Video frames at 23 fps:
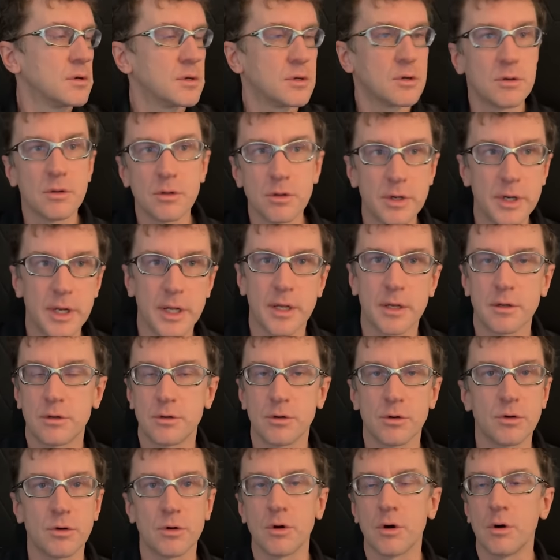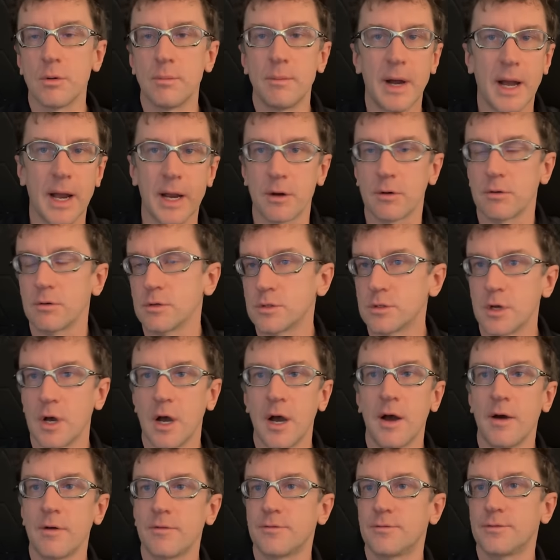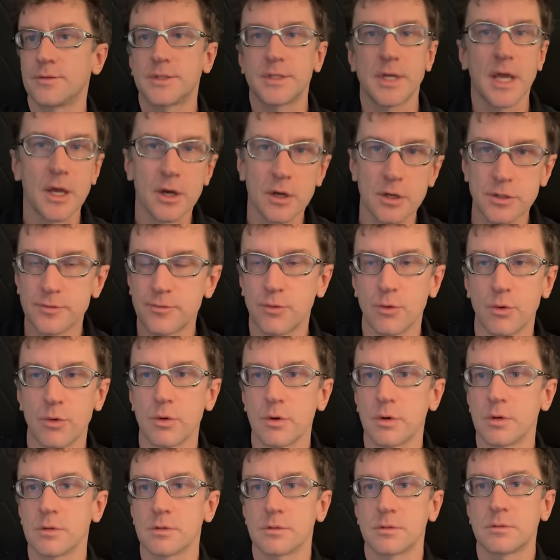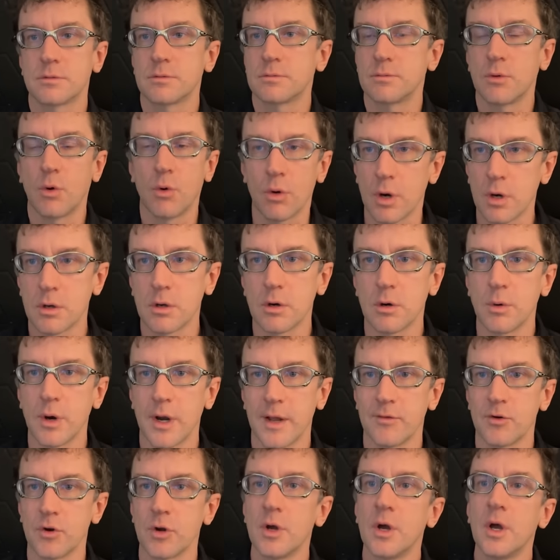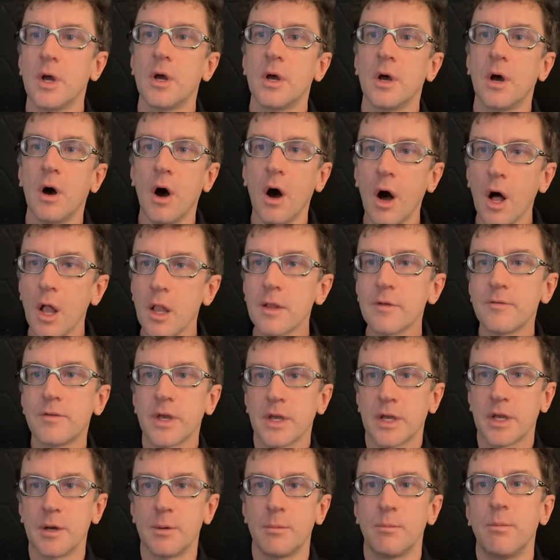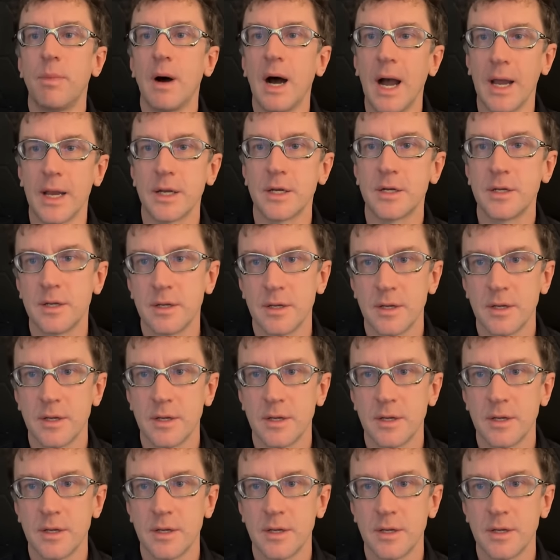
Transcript: including Google, Microsoft, Salesforce, Oracle, whatever, all of it combined,